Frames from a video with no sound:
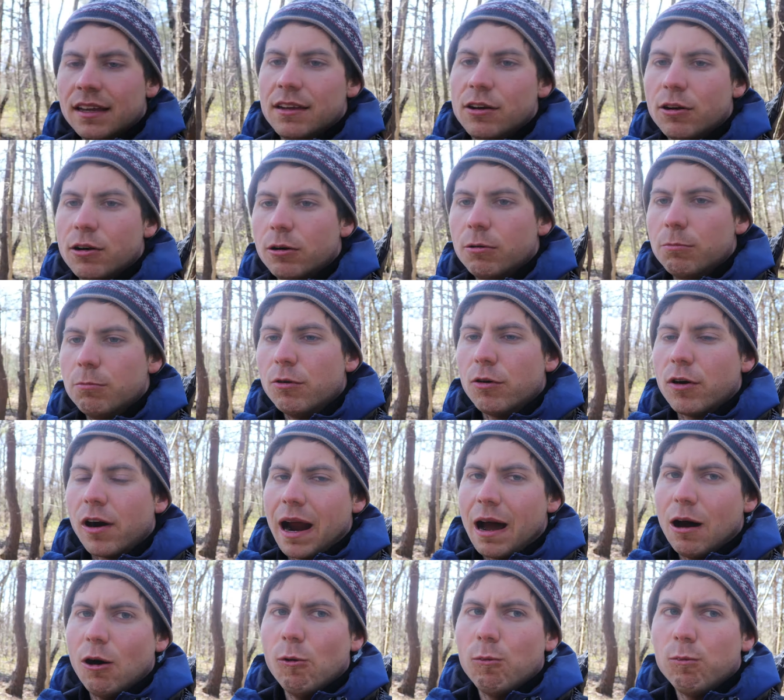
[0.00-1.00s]
They're more
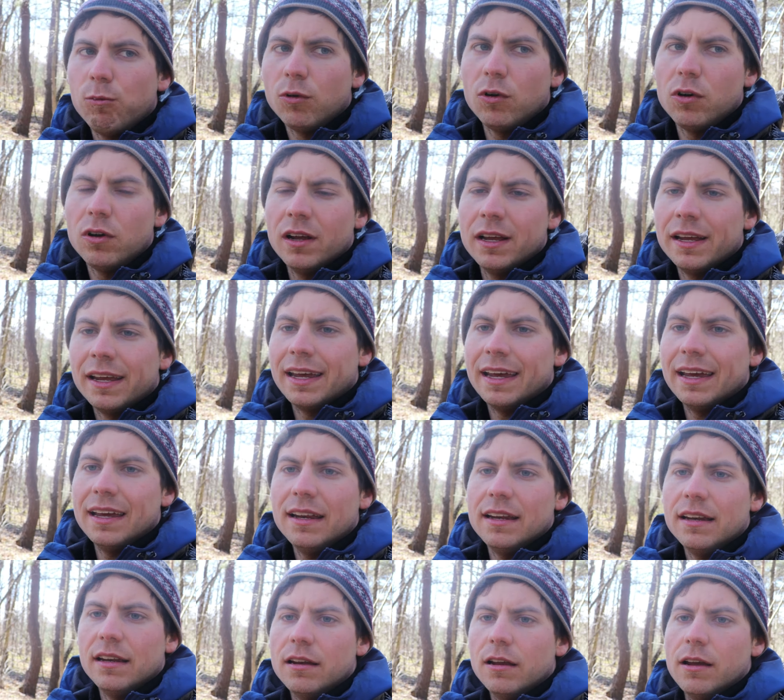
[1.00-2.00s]
helpful,
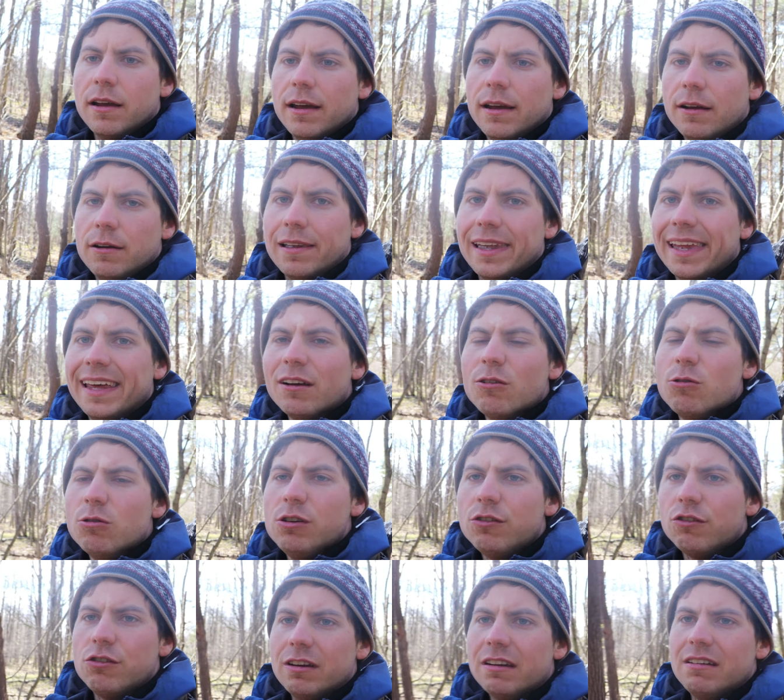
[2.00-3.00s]
and
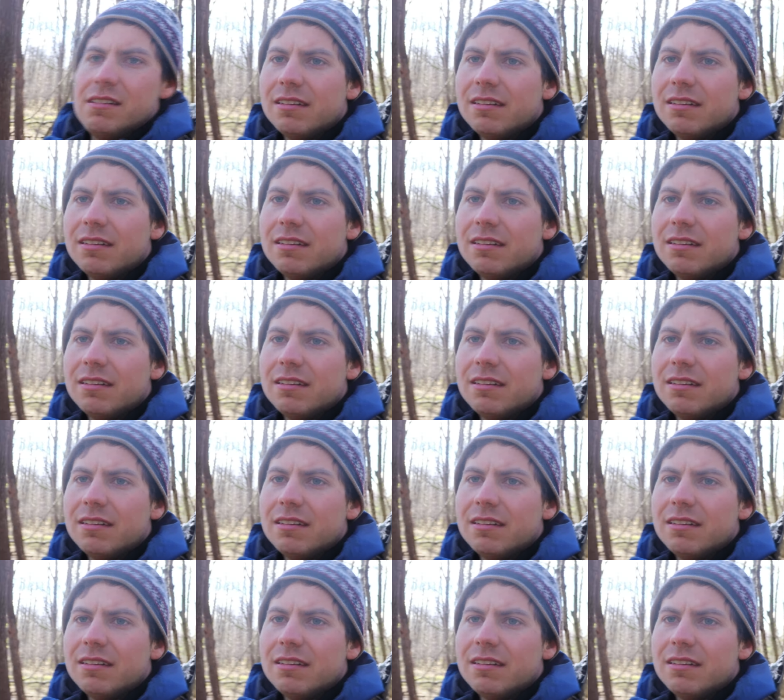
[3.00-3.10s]
language